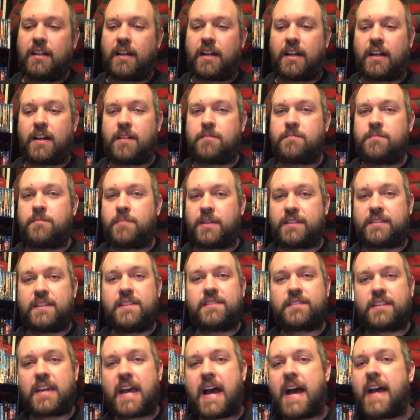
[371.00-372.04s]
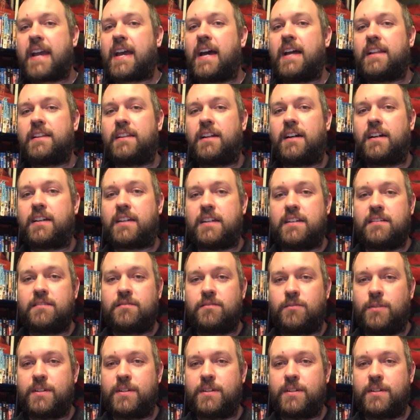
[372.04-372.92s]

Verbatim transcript: Um, but this guy got lucky.